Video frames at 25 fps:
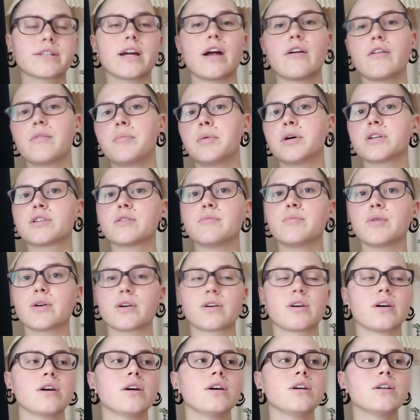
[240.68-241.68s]
Harry Potter
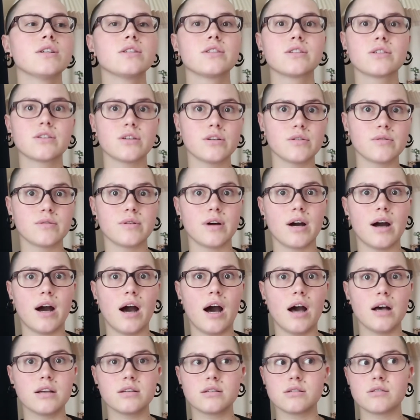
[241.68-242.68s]
book, so
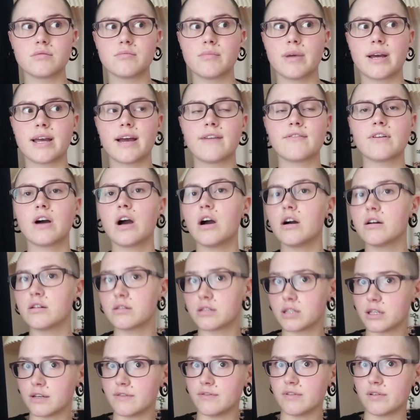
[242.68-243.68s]
as you may have
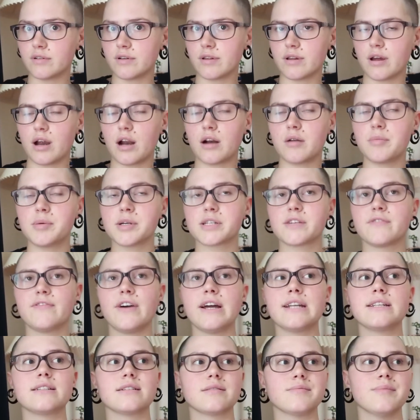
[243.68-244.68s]
heard if you're in the Harry Potter
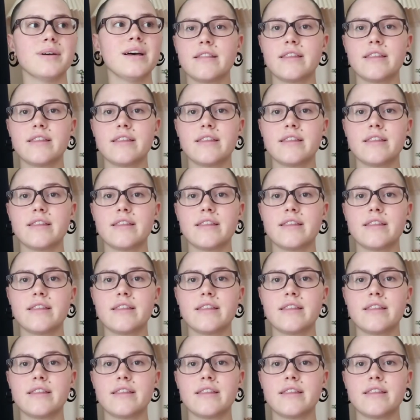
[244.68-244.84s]
fandom,